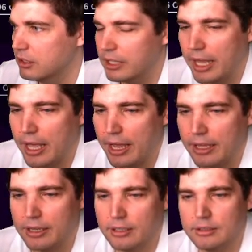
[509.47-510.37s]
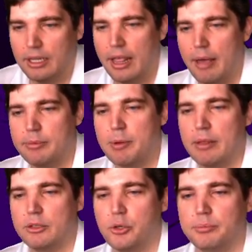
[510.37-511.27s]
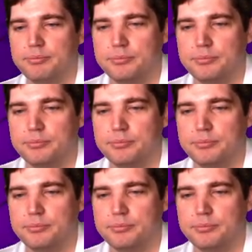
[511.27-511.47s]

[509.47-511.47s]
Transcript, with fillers: Yeah, I get it. That's probably true.